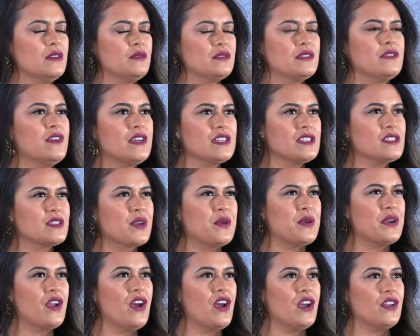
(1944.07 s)
what the fuck is
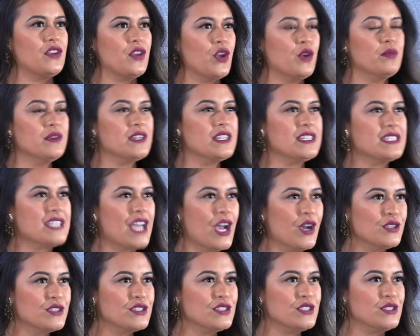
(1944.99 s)
going on? Nobody
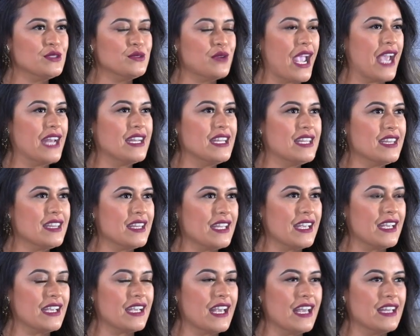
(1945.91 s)
tells you
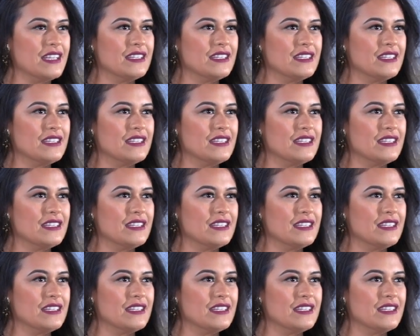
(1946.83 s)
anything.